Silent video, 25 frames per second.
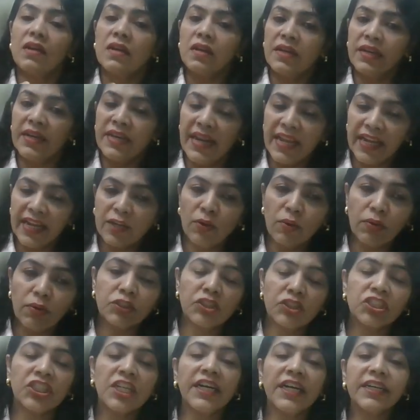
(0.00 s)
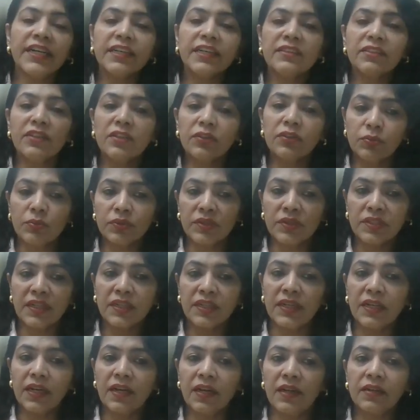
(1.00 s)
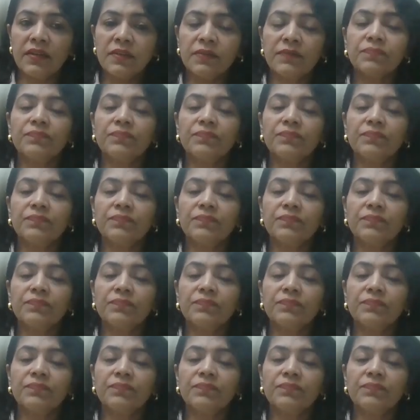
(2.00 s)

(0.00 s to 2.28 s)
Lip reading: negotiating the root canal,